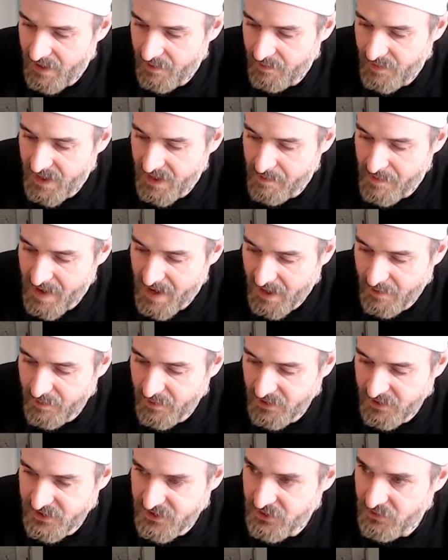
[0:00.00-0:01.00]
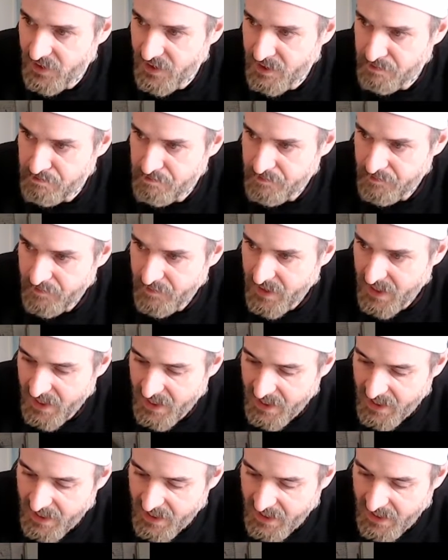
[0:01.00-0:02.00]
MacBook screen,
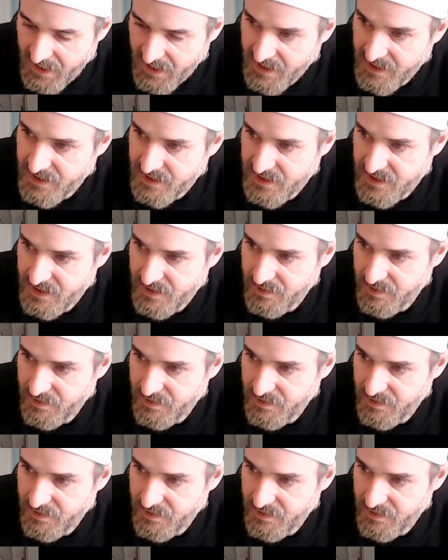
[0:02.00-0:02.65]
and